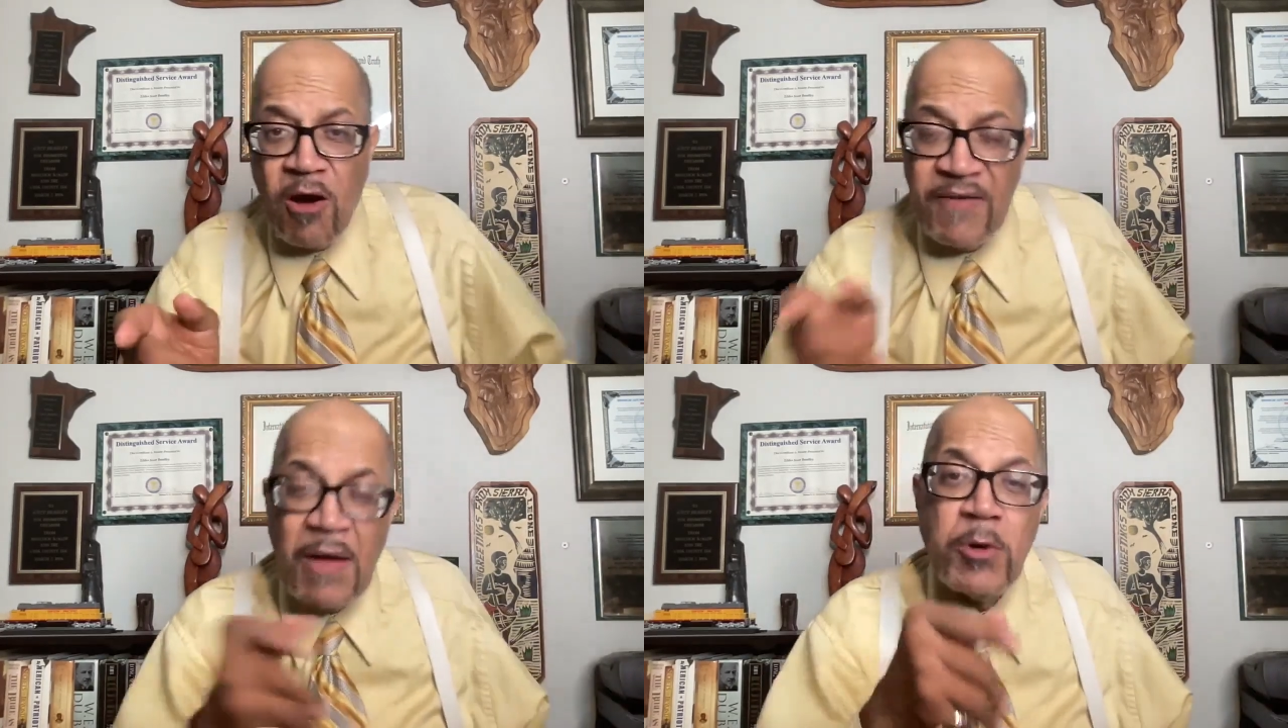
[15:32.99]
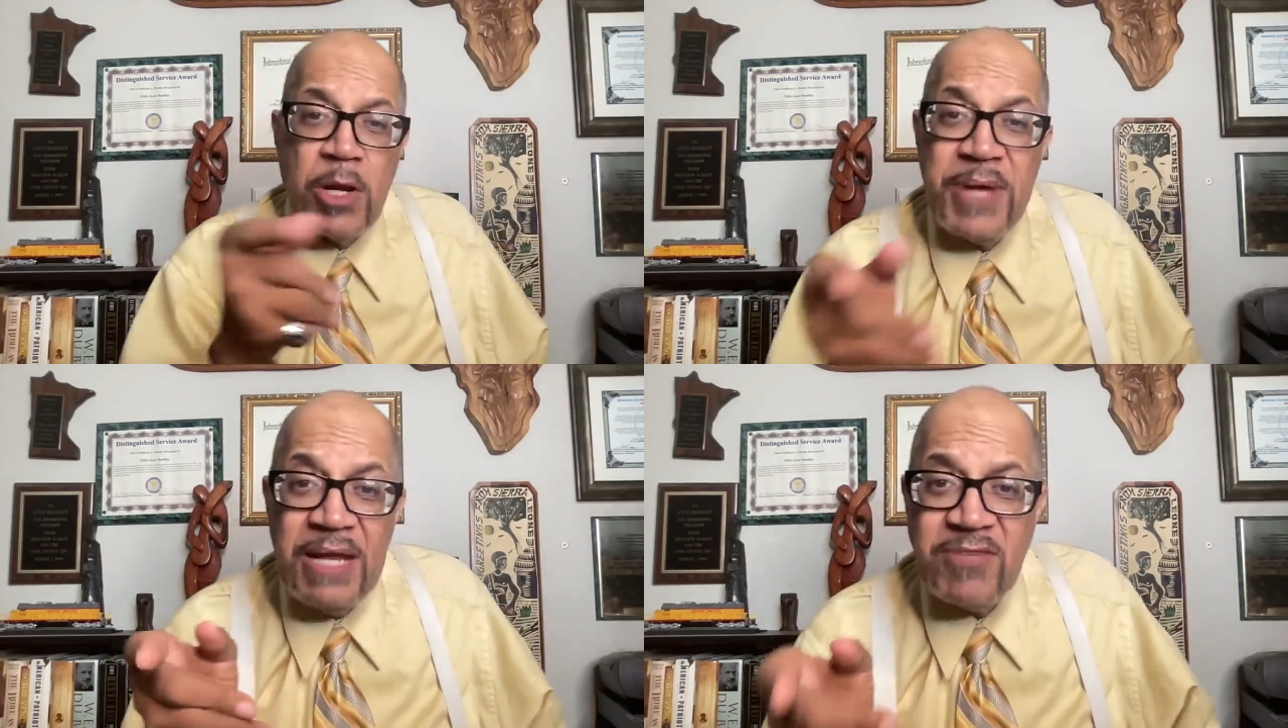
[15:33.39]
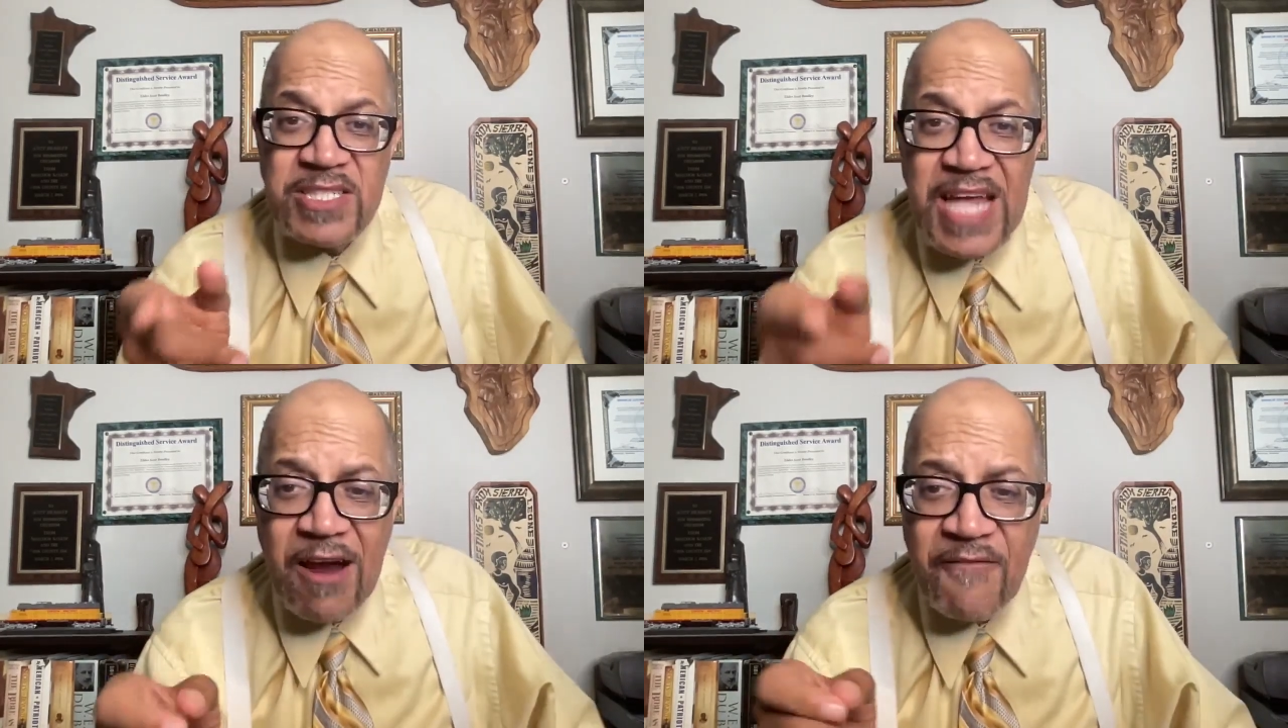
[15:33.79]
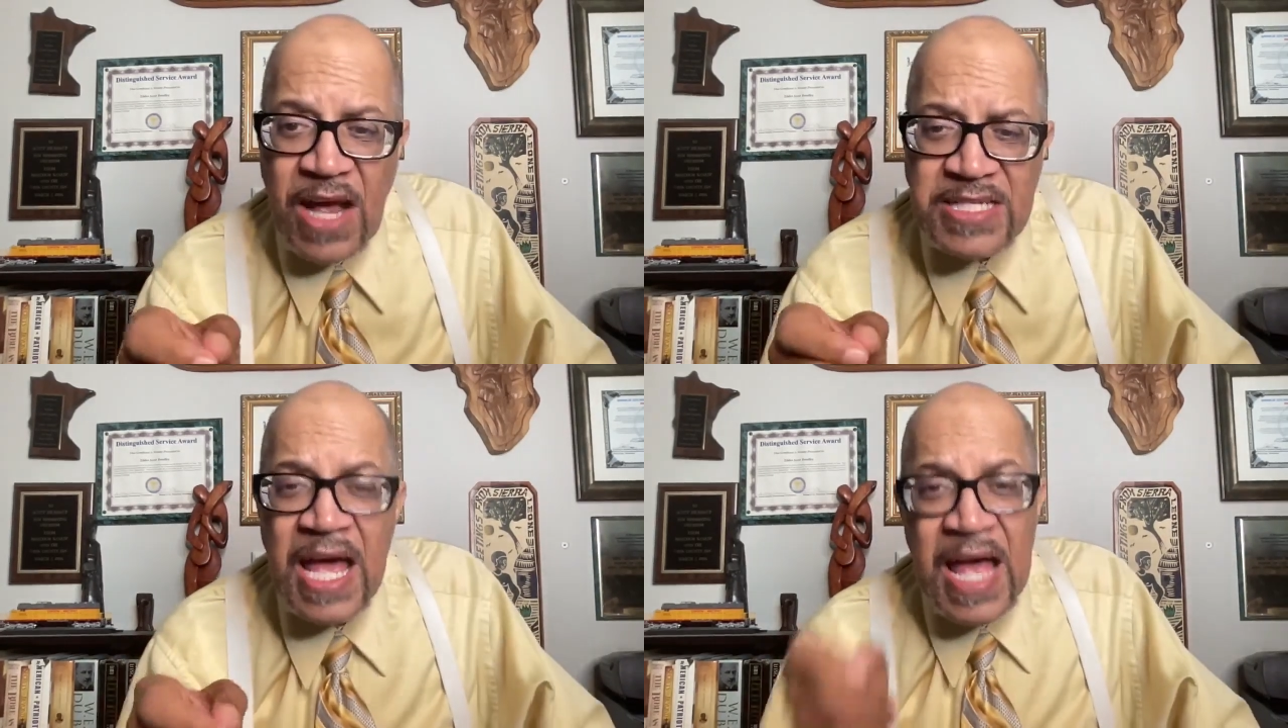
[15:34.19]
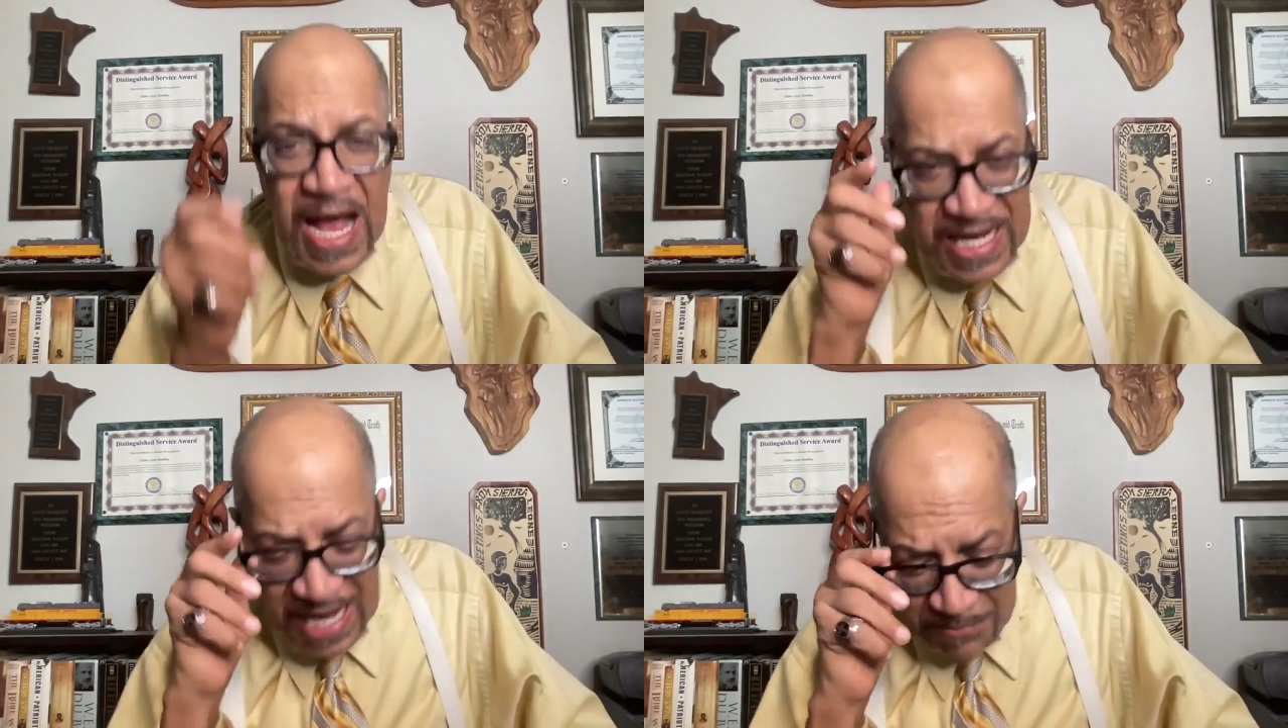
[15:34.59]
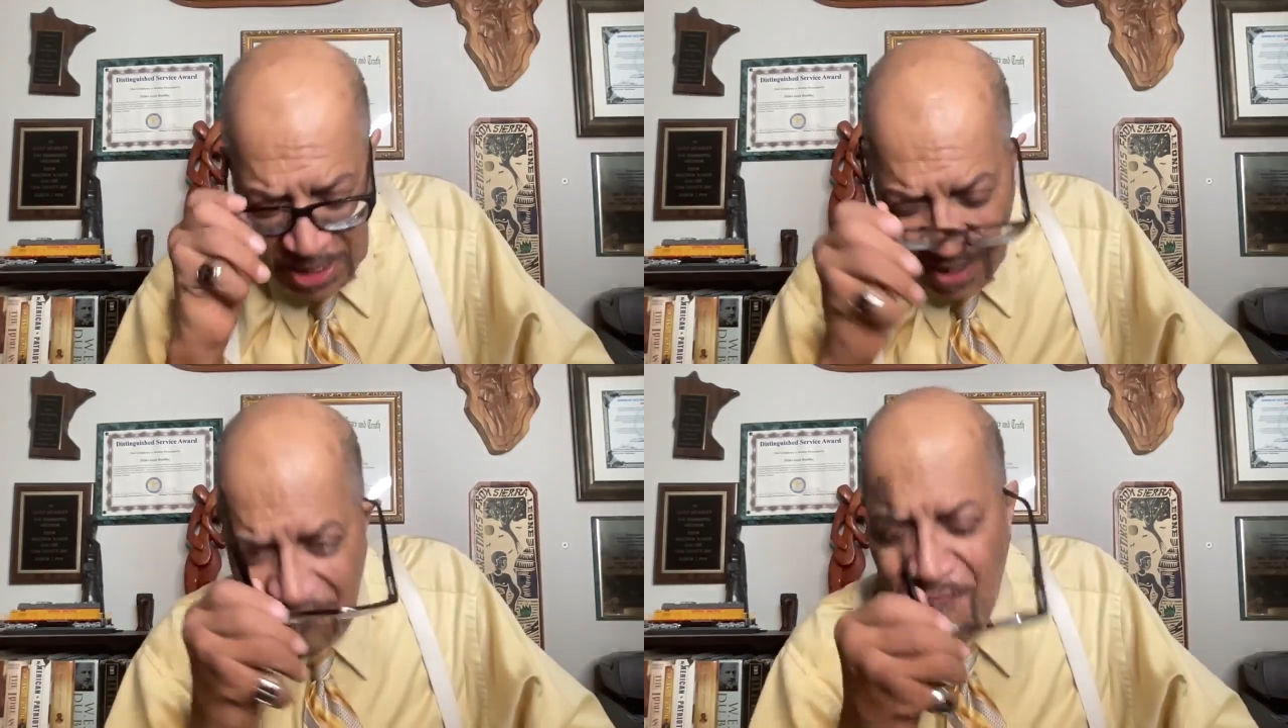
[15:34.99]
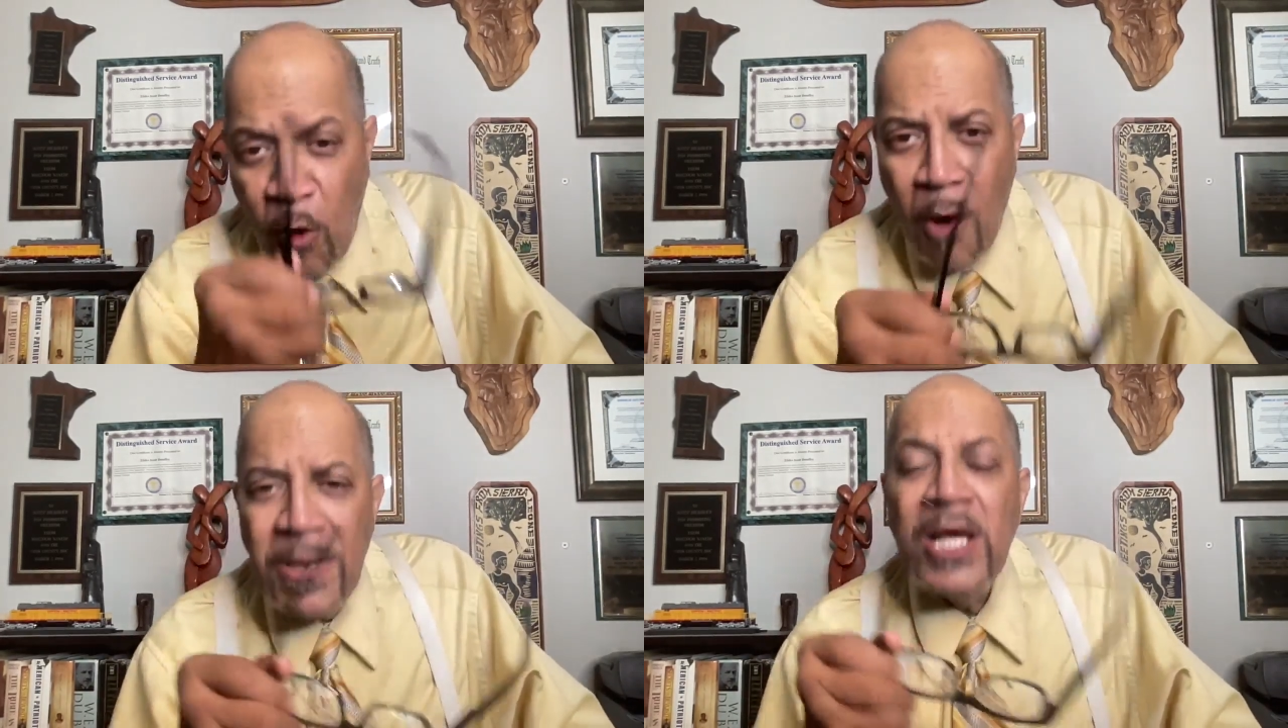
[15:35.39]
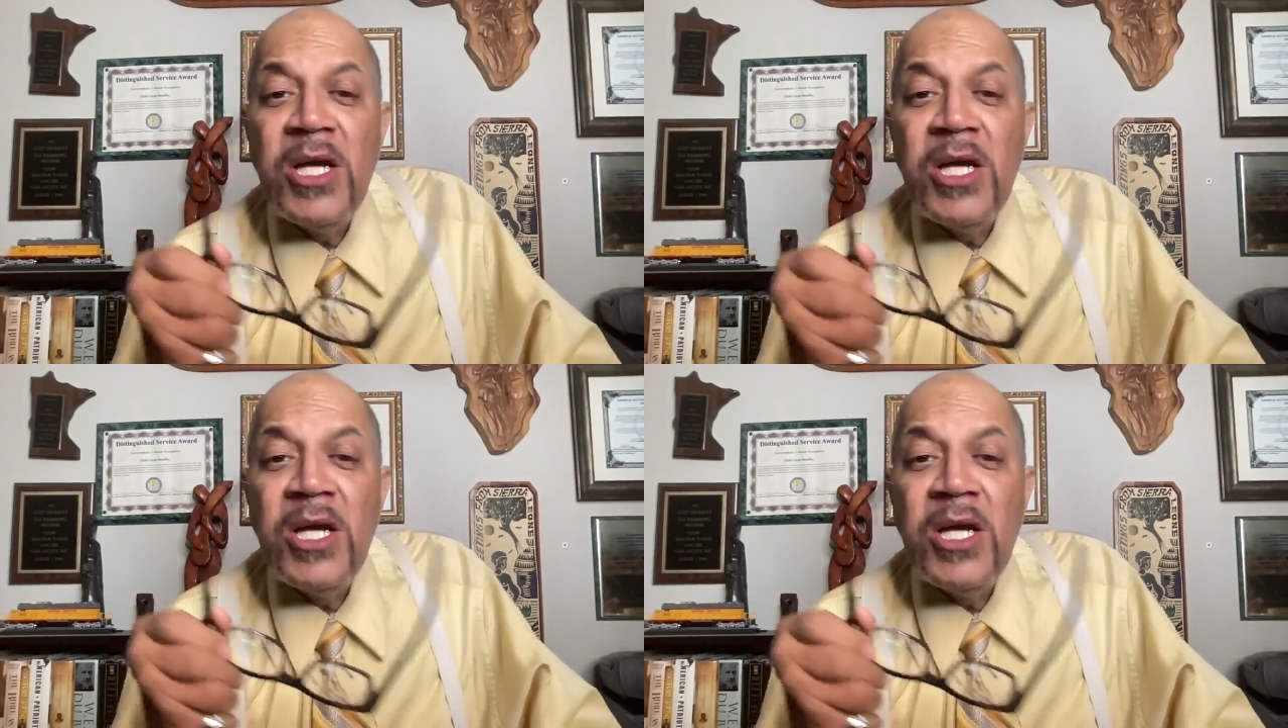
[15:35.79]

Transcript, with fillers: If I'm going to be a living sacrifice, I cannot be conformed